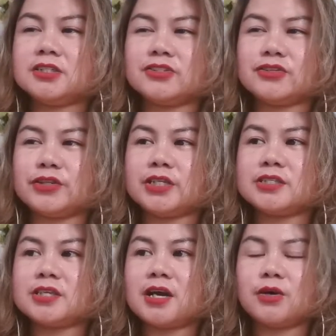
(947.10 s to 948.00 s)
So
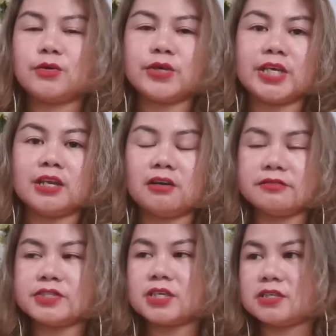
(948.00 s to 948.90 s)
that's how he
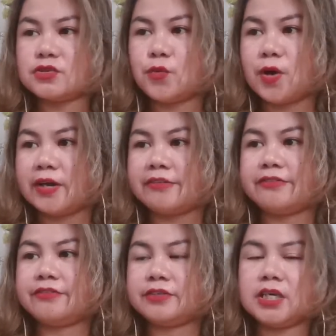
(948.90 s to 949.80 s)
loves his wife.
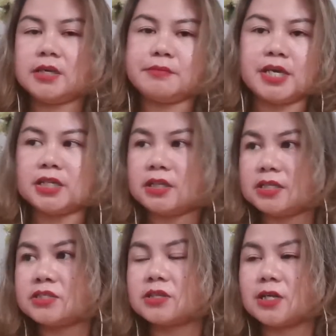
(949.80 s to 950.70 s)
He made
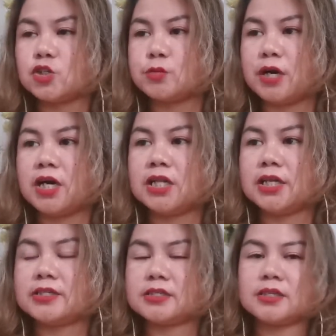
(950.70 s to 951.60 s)
this Taj Mahal
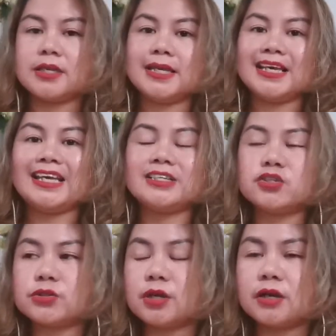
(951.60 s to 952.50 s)
as his
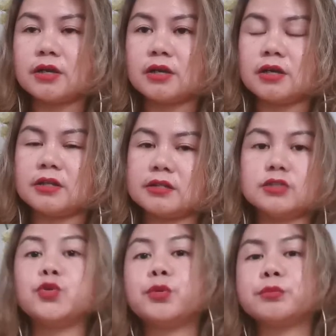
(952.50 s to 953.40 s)

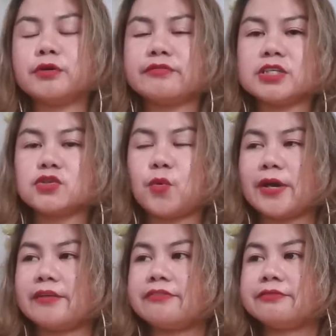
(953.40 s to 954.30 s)
tomb of his
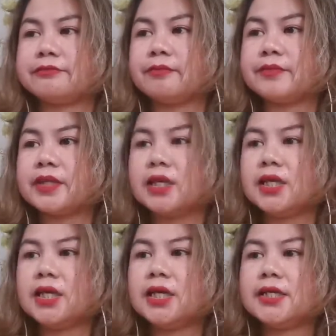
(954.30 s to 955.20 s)
wife.
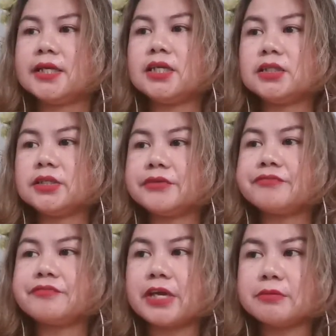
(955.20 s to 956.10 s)
Another
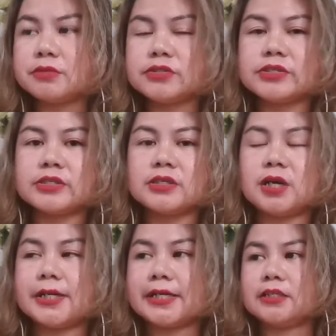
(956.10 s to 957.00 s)
famous
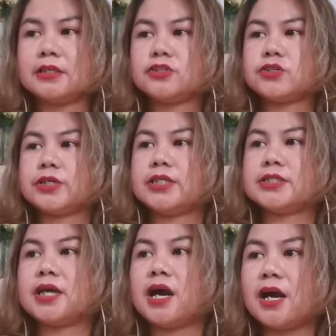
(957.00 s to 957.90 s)
architecture is
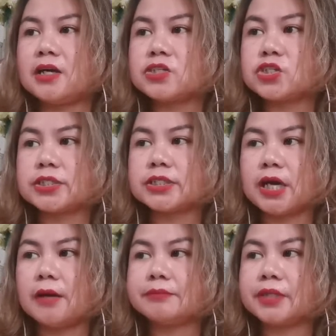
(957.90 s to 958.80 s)
the
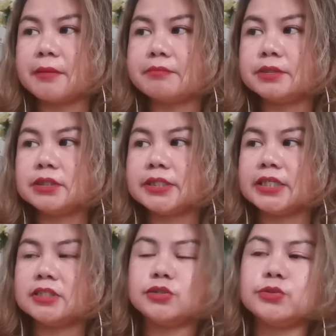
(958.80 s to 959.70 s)
Akshardham Temple
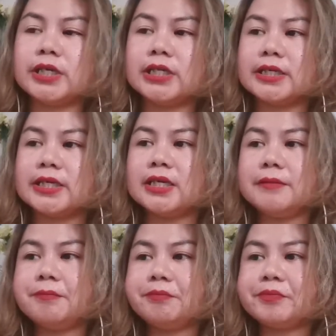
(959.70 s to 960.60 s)
in New Delhi,
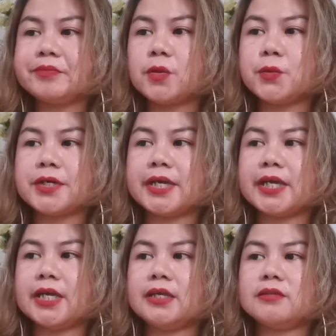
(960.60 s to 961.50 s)

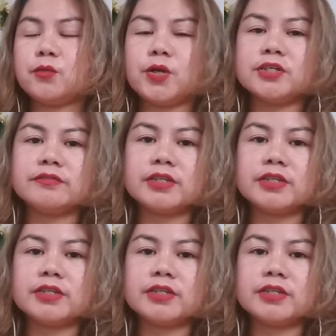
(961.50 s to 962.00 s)
wherein one of